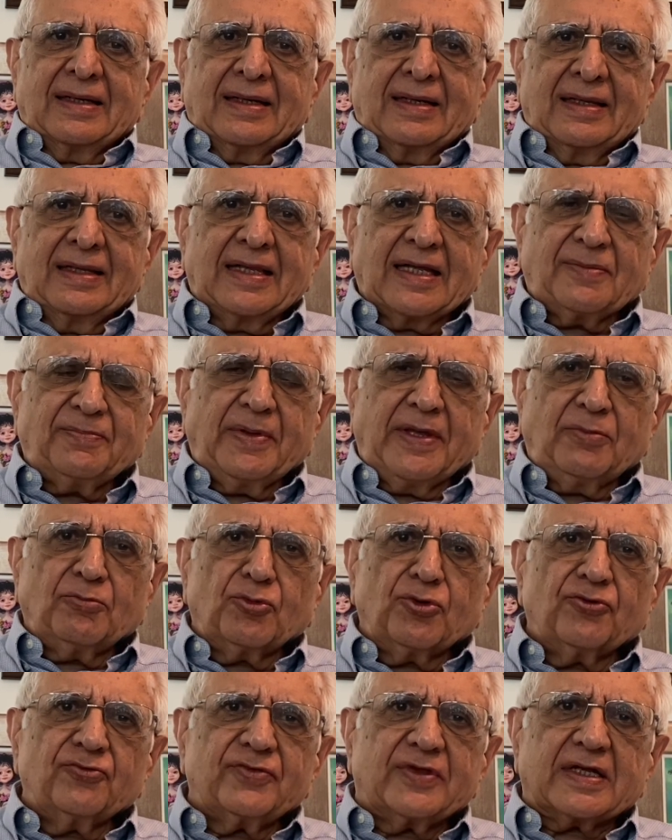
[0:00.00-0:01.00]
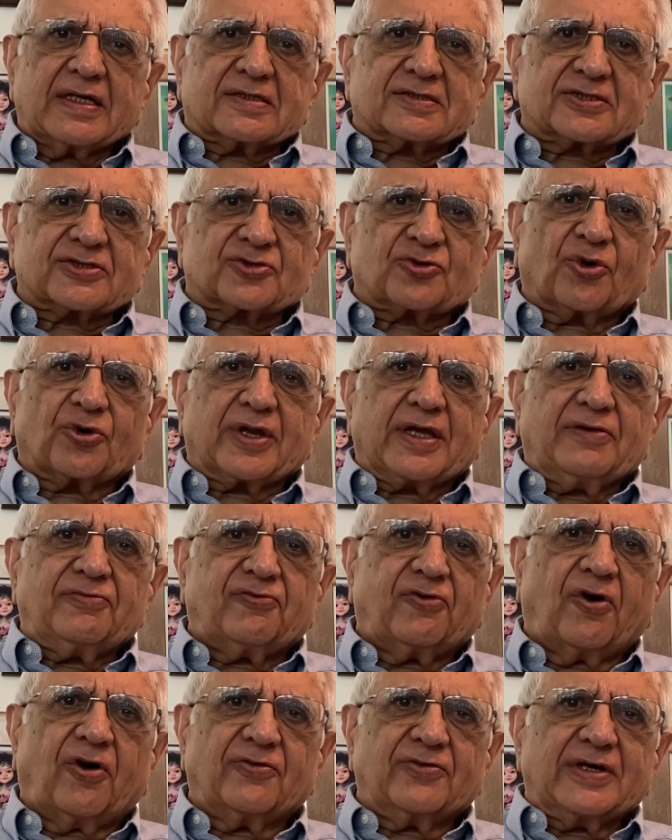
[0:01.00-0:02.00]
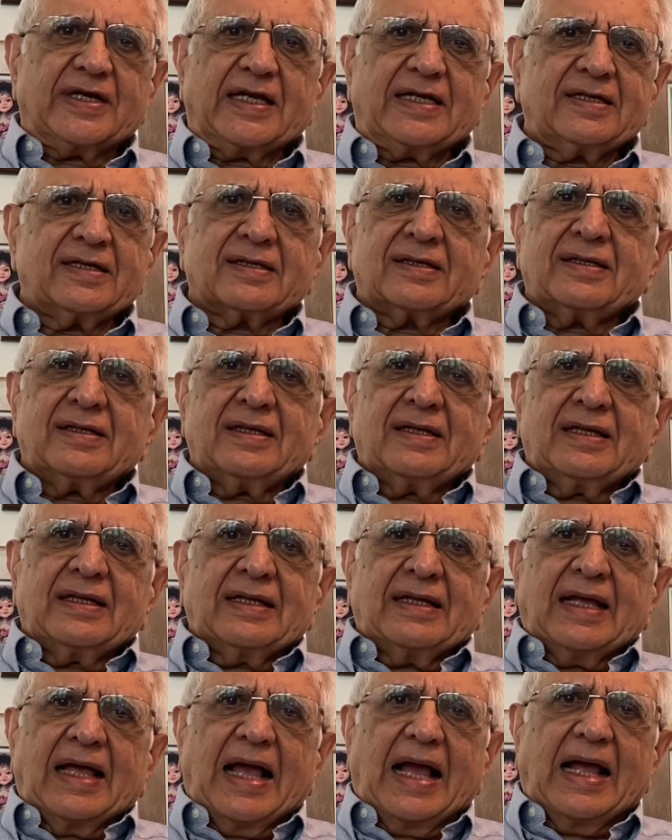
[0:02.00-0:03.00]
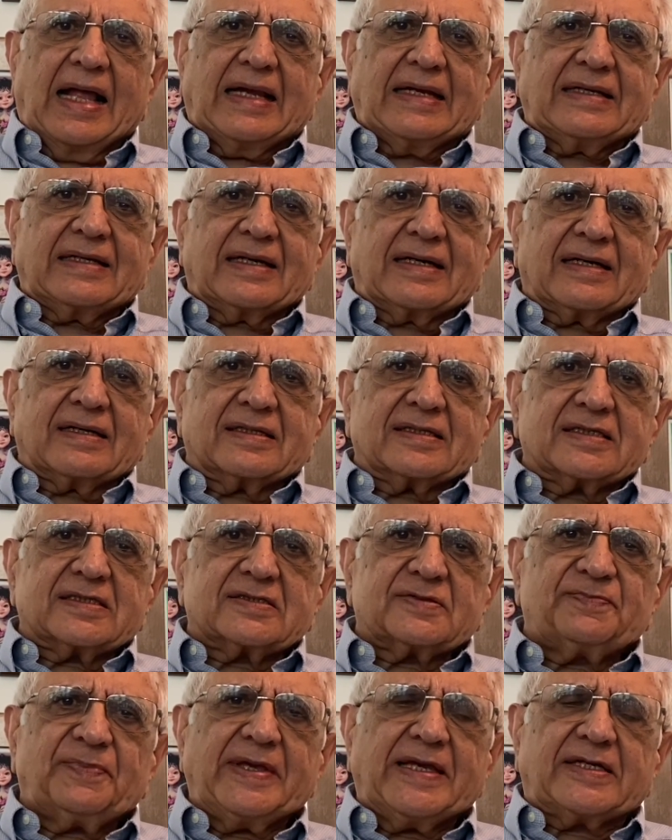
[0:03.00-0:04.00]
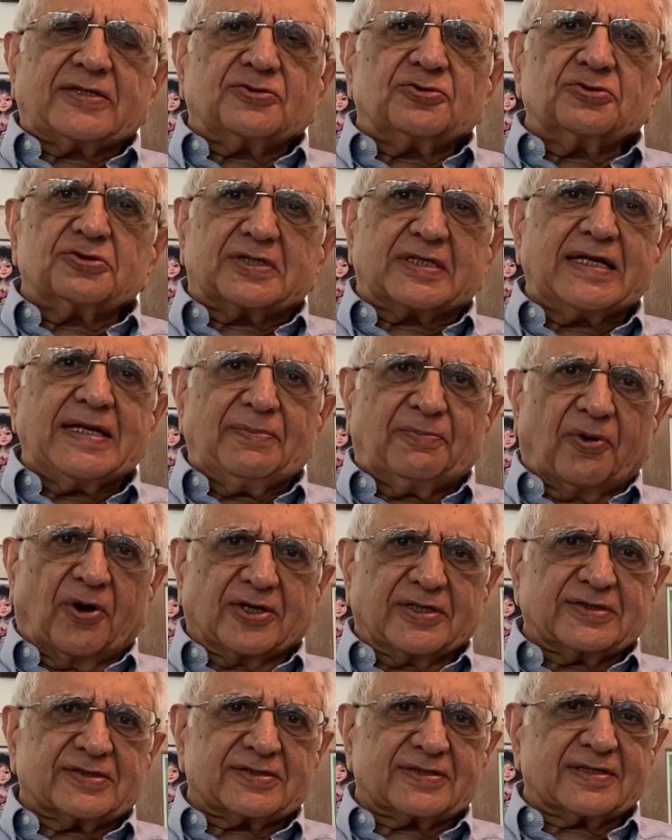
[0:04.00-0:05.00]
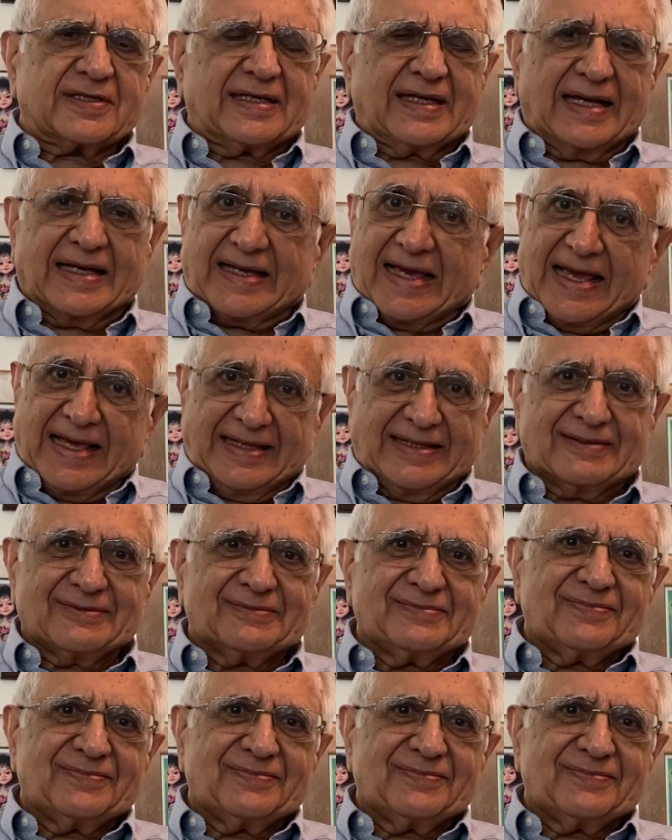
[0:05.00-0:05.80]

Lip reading: Let me move that story forward and speak to 3 points again.